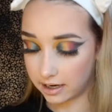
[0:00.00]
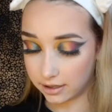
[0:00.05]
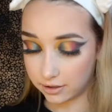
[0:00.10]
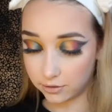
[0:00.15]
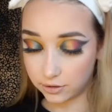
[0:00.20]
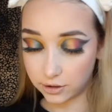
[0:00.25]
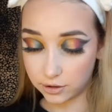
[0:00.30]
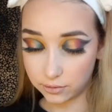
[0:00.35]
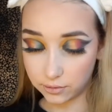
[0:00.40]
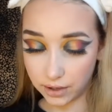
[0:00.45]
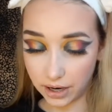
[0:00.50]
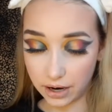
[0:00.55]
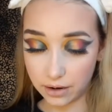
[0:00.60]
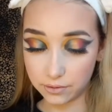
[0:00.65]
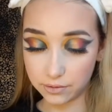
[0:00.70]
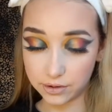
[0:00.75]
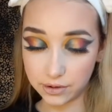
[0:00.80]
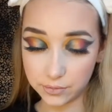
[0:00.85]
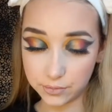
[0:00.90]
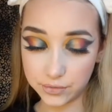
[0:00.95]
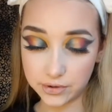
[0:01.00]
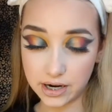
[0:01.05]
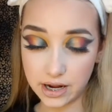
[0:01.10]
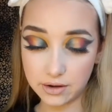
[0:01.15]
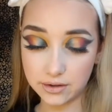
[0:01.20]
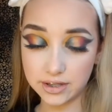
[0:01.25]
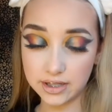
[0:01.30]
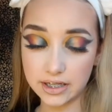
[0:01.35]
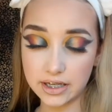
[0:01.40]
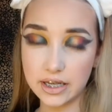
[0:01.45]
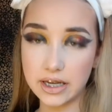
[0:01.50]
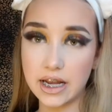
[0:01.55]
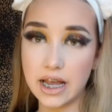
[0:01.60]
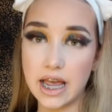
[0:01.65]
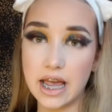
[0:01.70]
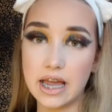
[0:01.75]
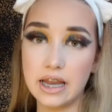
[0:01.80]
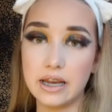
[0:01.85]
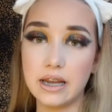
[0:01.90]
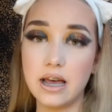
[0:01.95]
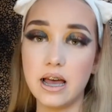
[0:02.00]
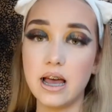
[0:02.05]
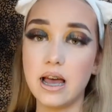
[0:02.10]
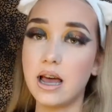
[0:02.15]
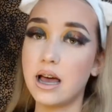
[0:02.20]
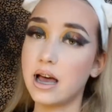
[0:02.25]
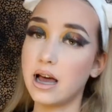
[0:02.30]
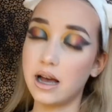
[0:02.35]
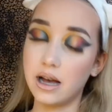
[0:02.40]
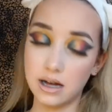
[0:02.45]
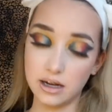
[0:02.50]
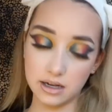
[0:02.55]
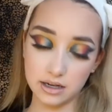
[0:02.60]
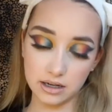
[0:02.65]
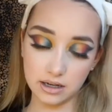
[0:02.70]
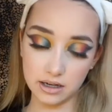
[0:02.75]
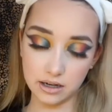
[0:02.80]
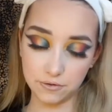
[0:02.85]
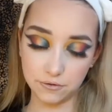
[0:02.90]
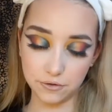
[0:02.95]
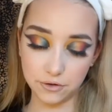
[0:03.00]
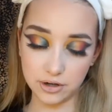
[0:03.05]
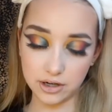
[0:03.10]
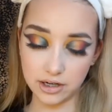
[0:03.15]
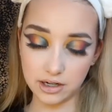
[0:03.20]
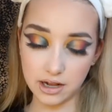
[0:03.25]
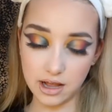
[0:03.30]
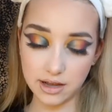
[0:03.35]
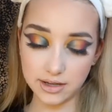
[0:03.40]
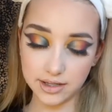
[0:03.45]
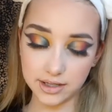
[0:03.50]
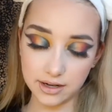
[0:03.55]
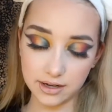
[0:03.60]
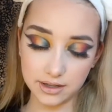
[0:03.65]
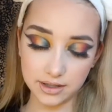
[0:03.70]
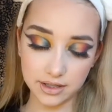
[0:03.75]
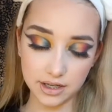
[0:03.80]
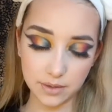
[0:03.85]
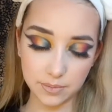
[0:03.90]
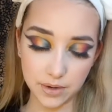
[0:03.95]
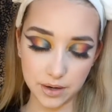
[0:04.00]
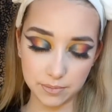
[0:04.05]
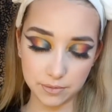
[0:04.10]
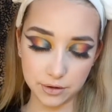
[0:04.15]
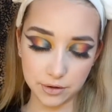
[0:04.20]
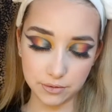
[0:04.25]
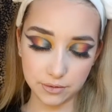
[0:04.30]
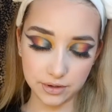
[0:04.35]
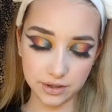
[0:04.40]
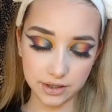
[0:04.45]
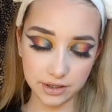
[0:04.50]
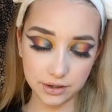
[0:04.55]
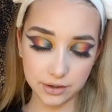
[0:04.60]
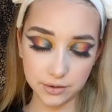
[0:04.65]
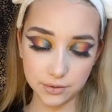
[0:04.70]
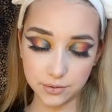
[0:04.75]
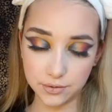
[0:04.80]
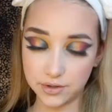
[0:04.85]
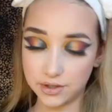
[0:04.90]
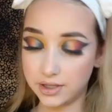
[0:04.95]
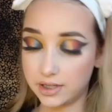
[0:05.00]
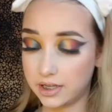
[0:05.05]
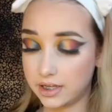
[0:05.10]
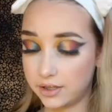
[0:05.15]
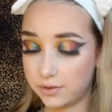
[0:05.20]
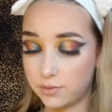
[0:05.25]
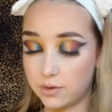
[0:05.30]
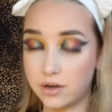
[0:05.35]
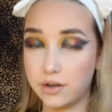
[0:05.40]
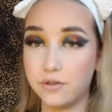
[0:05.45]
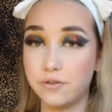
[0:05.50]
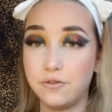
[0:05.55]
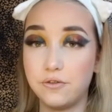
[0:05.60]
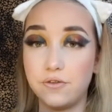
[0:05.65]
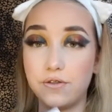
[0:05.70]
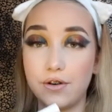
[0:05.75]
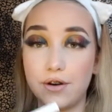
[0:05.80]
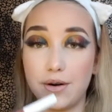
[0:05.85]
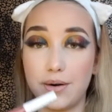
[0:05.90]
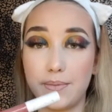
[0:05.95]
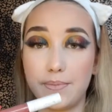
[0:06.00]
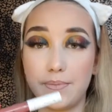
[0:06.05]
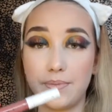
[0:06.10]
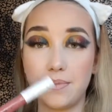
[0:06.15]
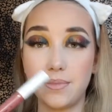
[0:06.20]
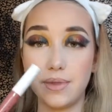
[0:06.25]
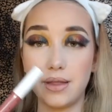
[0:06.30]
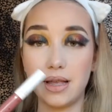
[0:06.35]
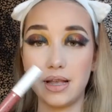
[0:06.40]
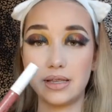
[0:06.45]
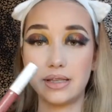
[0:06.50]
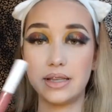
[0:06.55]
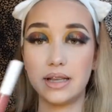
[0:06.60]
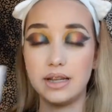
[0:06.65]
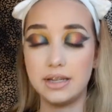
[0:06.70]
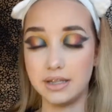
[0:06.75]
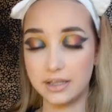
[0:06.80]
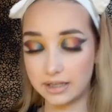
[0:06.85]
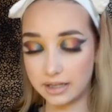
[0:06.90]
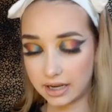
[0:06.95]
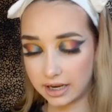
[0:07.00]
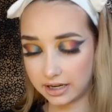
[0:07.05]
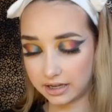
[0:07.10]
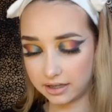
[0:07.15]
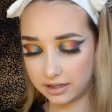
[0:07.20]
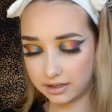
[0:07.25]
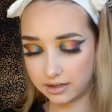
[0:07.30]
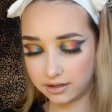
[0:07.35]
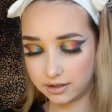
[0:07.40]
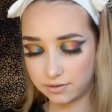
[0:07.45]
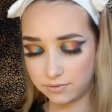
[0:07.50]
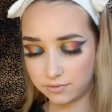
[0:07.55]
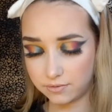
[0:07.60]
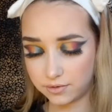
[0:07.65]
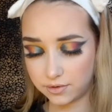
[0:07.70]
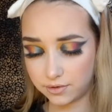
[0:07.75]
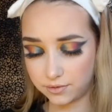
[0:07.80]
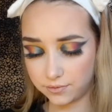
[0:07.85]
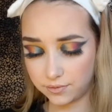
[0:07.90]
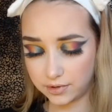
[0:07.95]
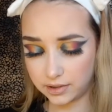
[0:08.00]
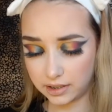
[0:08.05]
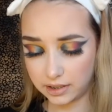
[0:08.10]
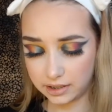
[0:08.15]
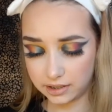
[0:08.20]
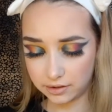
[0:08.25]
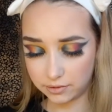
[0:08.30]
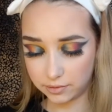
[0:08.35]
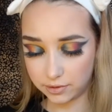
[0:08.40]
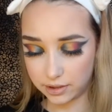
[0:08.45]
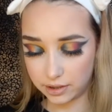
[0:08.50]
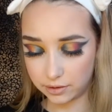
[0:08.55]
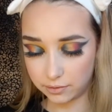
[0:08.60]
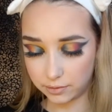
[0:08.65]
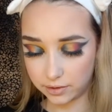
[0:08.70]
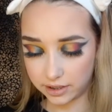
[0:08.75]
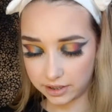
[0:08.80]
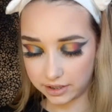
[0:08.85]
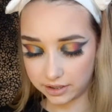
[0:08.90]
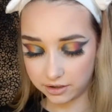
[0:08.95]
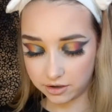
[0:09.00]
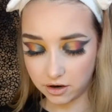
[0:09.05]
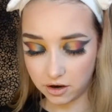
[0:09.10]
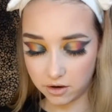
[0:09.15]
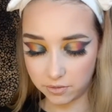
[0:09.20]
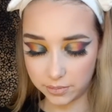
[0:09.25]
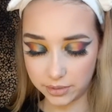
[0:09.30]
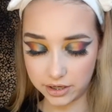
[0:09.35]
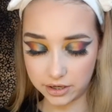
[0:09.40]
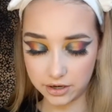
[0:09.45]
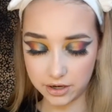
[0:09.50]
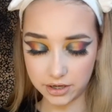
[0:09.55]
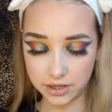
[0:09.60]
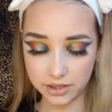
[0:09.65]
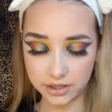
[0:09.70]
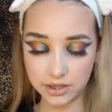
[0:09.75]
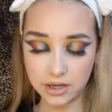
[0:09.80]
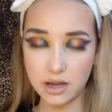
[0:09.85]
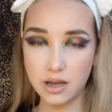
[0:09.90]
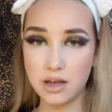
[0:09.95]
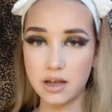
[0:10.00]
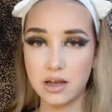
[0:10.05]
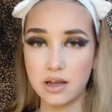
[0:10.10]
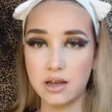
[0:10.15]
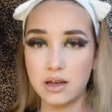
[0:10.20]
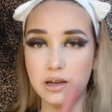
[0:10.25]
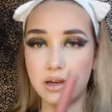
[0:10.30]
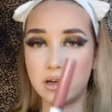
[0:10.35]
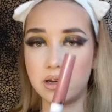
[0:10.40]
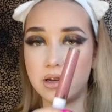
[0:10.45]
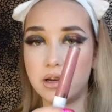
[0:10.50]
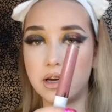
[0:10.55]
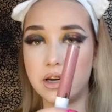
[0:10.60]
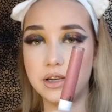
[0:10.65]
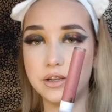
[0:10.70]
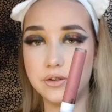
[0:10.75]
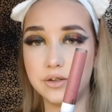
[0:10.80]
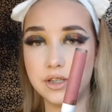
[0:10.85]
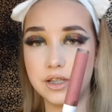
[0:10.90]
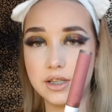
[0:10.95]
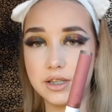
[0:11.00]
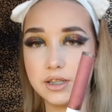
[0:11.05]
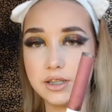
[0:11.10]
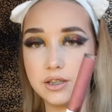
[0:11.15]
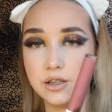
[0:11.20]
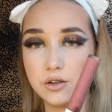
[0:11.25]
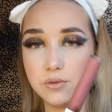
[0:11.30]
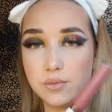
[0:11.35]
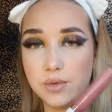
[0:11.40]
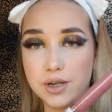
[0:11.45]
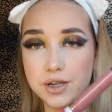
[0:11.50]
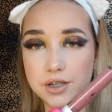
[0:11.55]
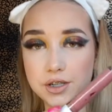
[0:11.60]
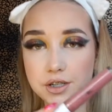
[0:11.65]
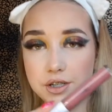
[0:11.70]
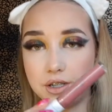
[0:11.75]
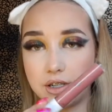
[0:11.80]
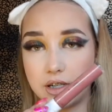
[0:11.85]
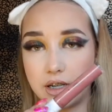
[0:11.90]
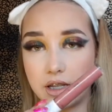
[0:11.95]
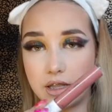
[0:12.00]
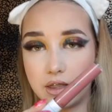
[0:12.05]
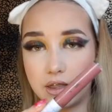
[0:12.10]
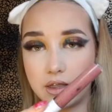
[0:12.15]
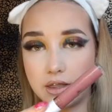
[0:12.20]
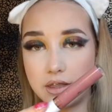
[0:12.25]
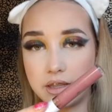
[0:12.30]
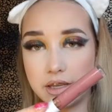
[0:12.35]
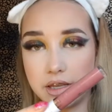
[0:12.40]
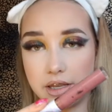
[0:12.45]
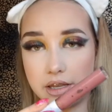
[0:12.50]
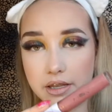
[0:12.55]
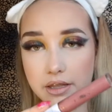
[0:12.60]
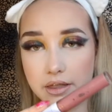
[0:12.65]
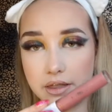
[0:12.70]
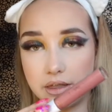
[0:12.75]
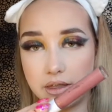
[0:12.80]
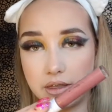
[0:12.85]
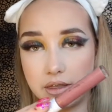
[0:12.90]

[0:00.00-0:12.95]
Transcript: I don't know how to pronounce it. And for the gloss on top, I'm going to use this one from Essence. I really don't know what it's called because I used it so much that the